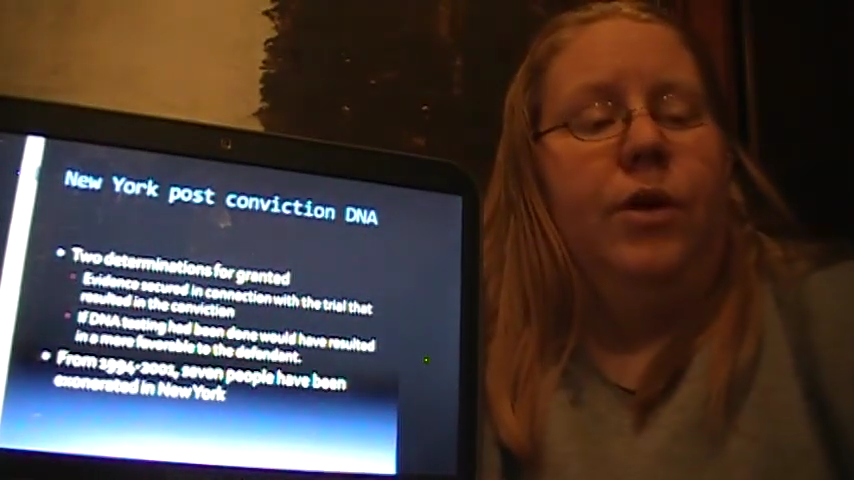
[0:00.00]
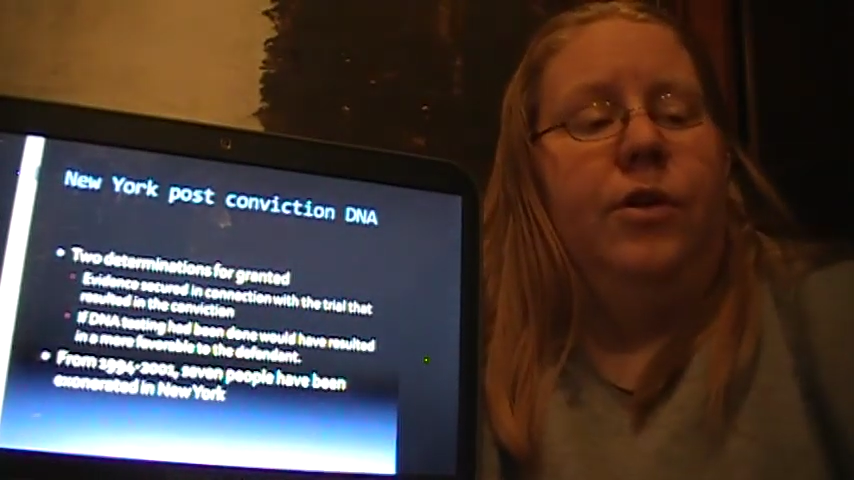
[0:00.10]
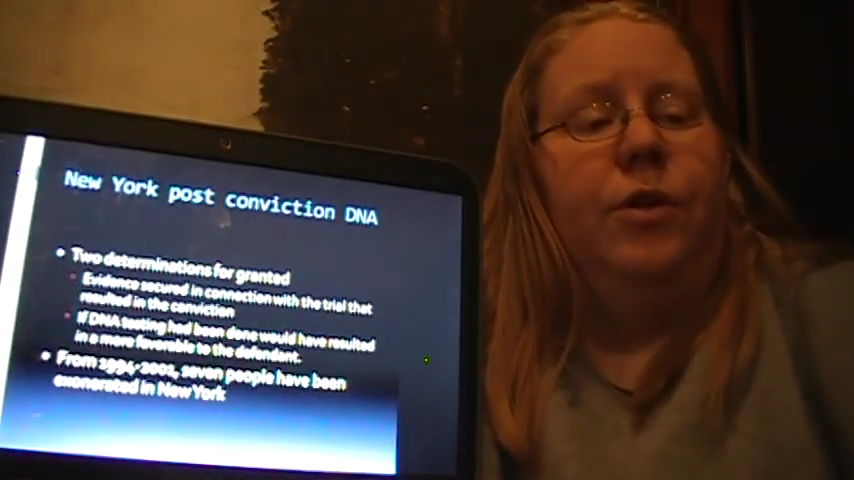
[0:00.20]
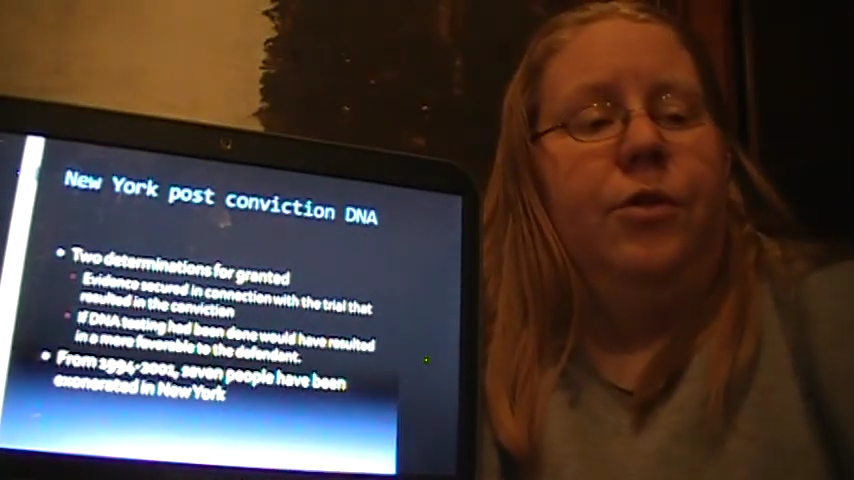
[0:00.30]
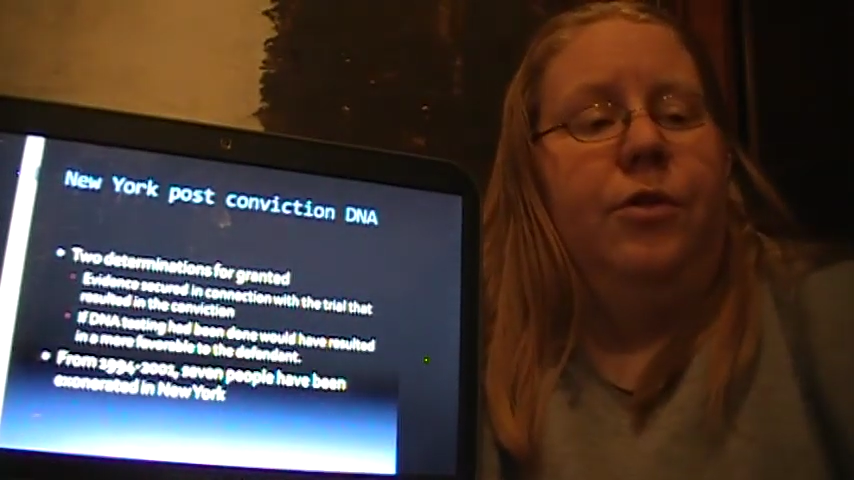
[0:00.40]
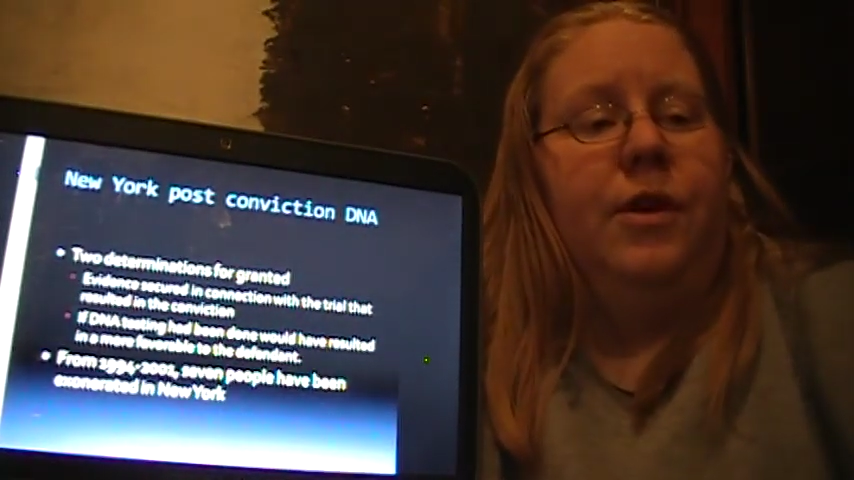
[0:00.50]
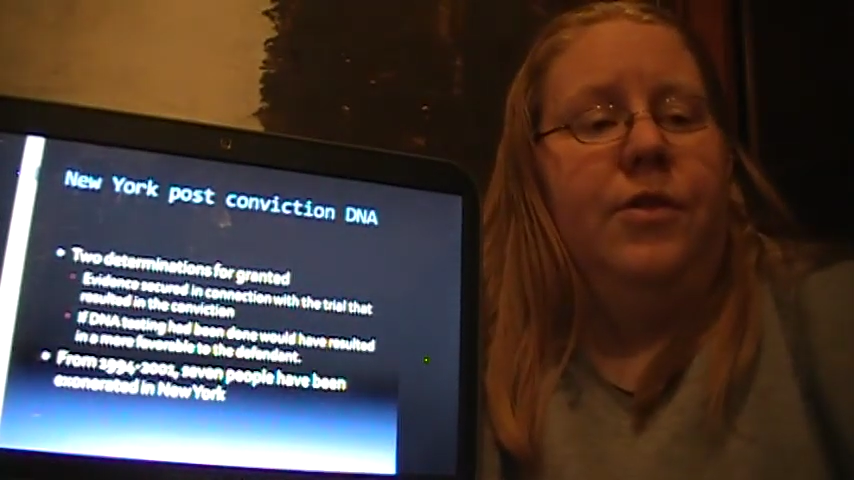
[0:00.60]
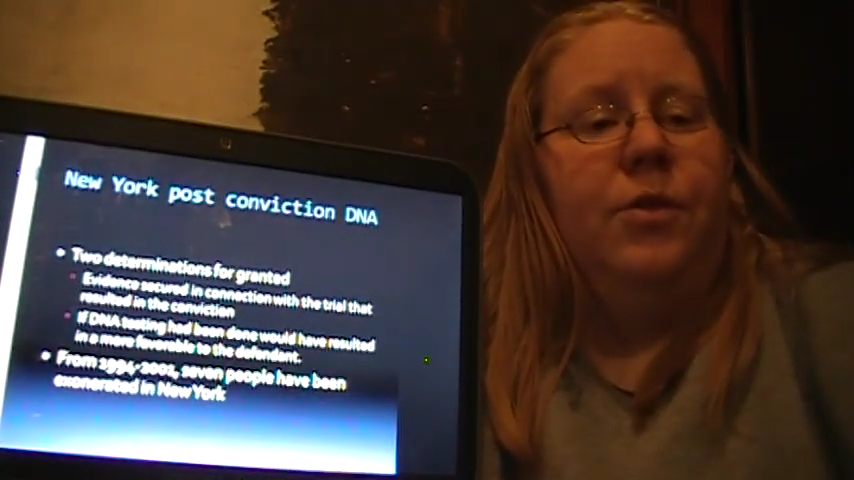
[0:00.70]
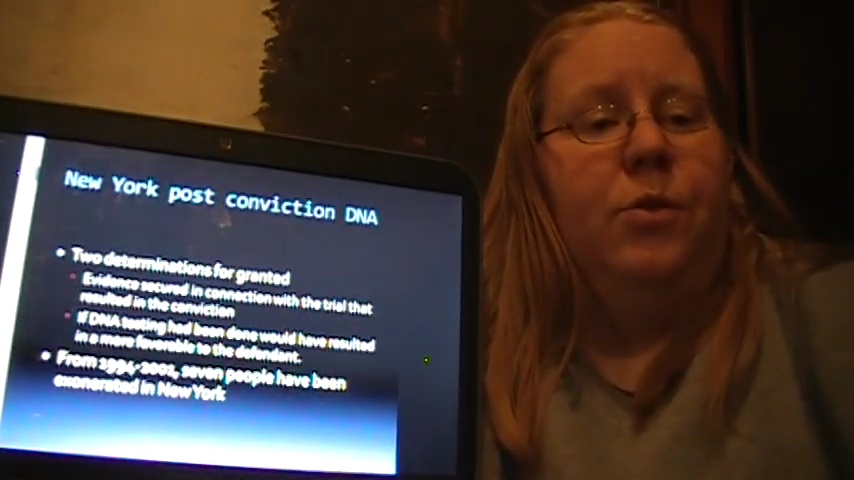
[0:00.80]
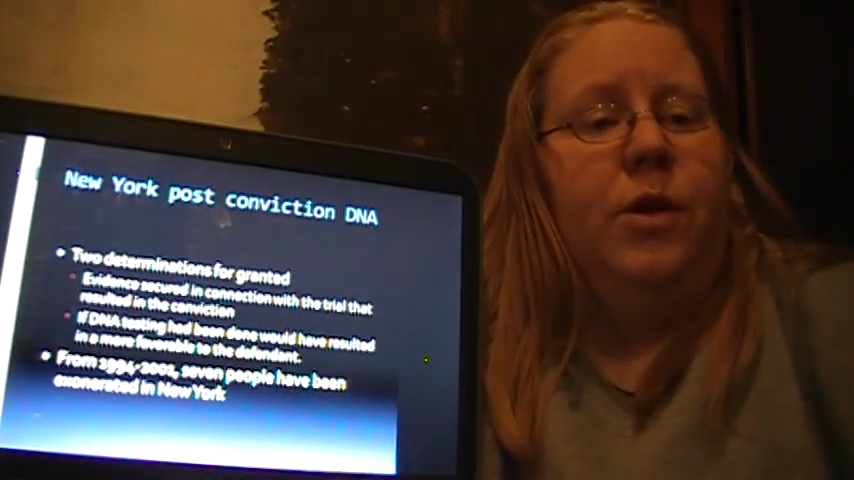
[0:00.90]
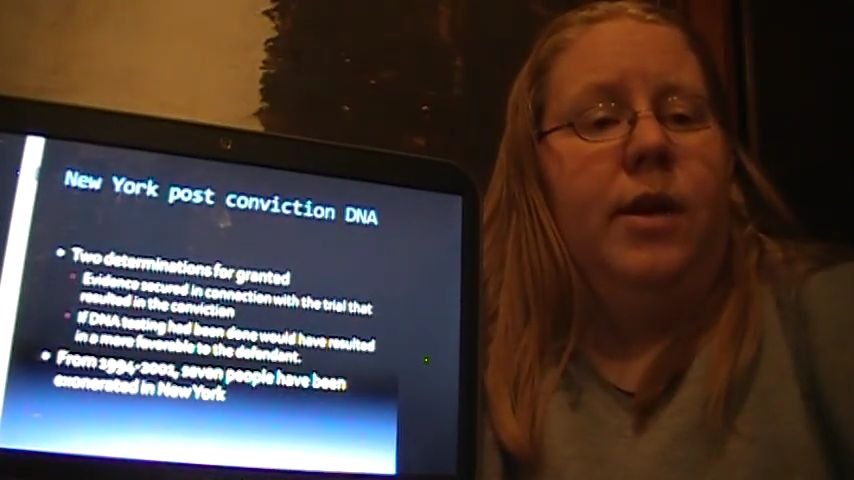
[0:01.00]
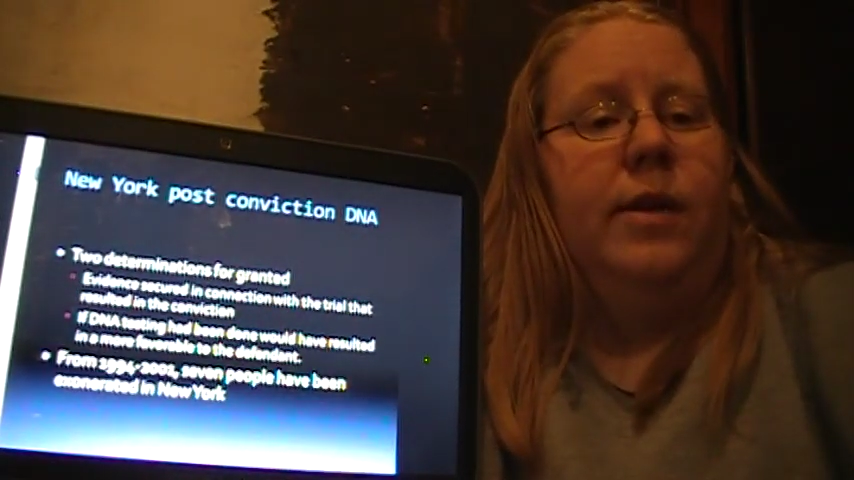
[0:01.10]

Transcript: until 2001,